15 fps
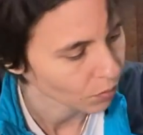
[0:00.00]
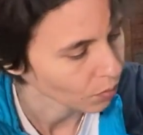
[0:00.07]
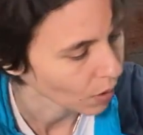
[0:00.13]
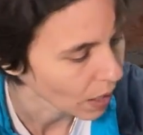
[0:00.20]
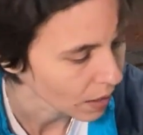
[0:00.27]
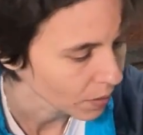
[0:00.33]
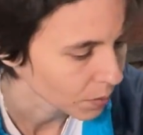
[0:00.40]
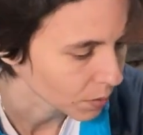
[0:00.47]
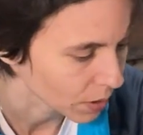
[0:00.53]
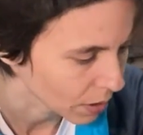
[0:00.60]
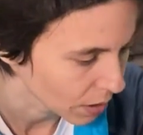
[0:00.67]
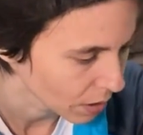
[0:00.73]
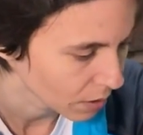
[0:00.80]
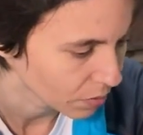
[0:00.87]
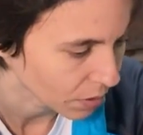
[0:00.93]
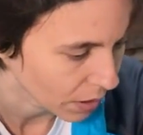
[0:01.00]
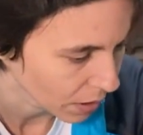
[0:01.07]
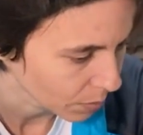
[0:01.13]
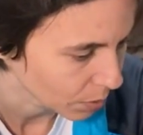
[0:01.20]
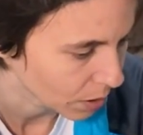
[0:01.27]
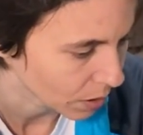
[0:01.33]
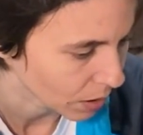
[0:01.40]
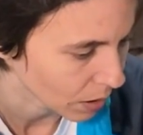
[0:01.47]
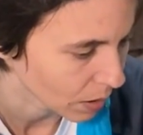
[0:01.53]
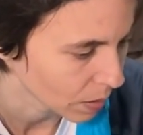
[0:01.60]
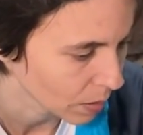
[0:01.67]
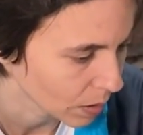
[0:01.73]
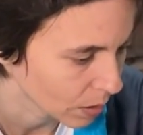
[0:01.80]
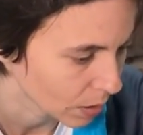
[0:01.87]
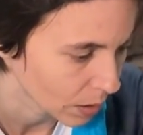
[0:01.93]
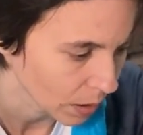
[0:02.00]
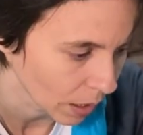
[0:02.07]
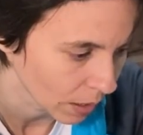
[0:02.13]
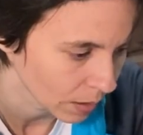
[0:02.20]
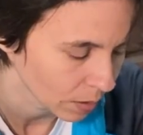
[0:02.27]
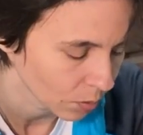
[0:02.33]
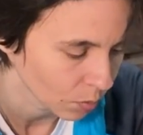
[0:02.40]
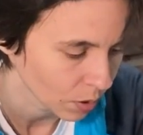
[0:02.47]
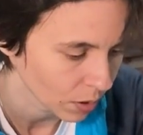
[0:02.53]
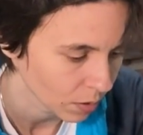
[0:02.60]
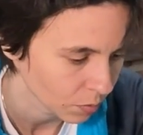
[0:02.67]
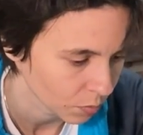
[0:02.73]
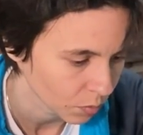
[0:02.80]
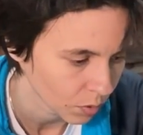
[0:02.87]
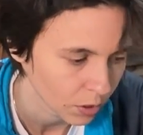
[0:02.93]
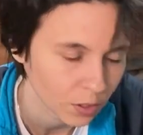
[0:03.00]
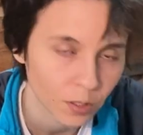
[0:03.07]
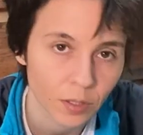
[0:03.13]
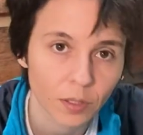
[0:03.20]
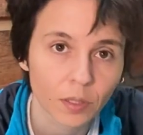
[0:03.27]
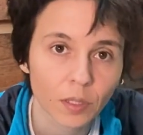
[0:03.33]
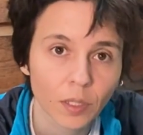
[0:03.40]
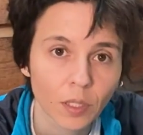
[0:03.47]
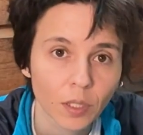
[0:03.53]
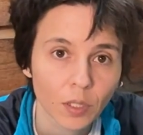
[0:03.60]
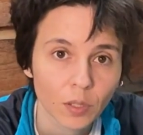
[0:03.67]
Wow, King of Cups again, the Sun, the Wheel of Fortune.